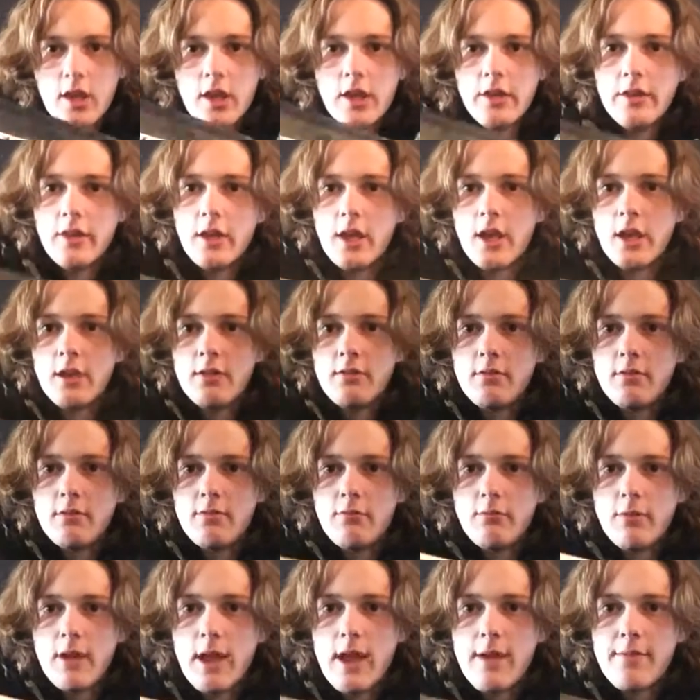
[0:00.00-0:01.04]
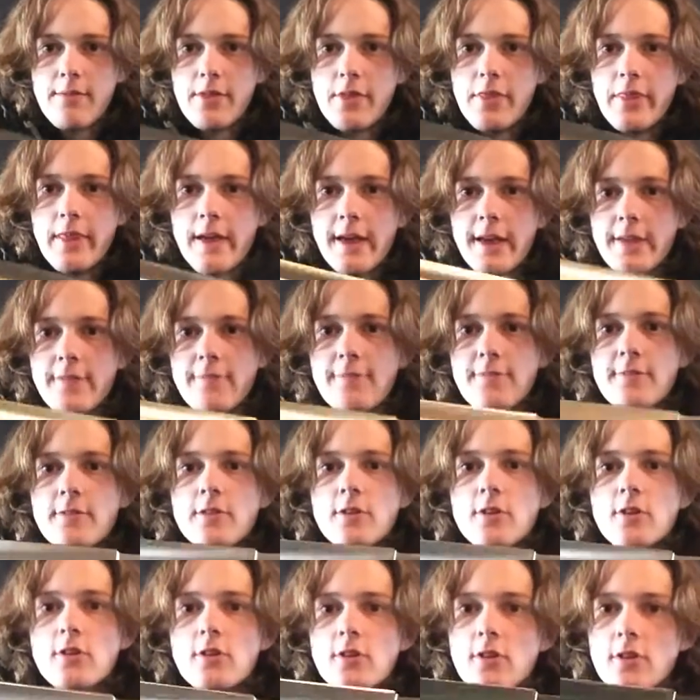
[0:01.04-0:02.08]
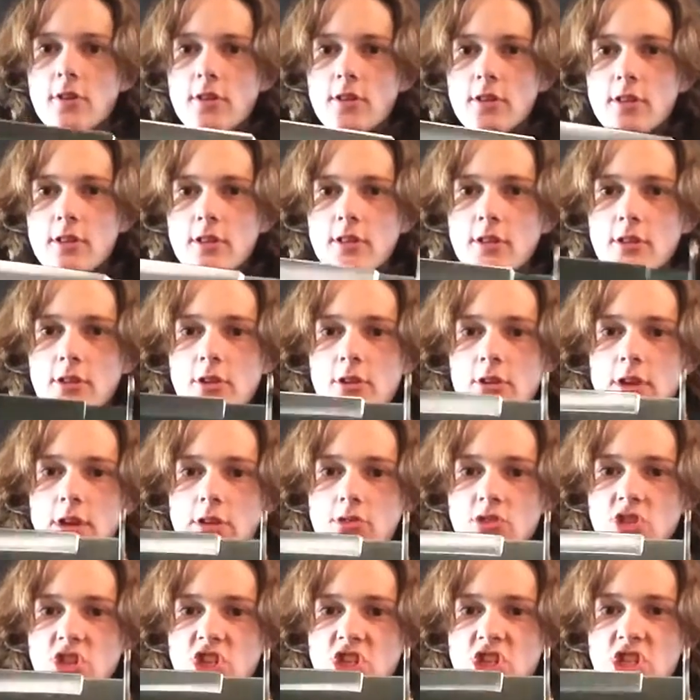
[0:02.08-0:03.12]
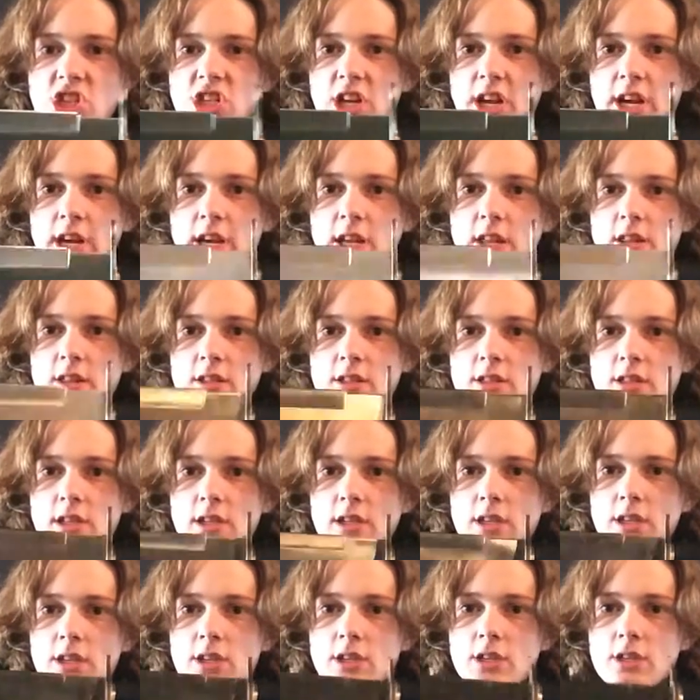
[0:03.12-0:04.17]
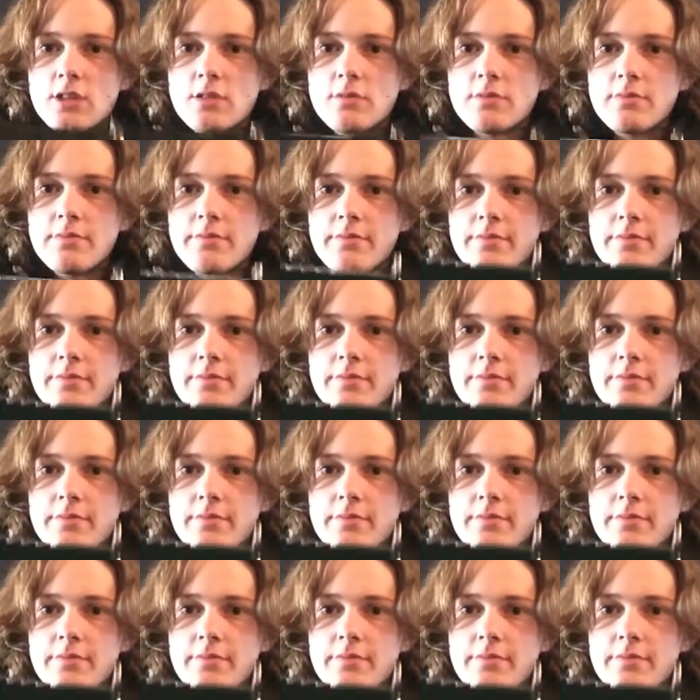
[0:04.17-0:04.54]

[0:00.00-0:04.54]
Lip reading: and then we have the knife. Look how shiny this thing is.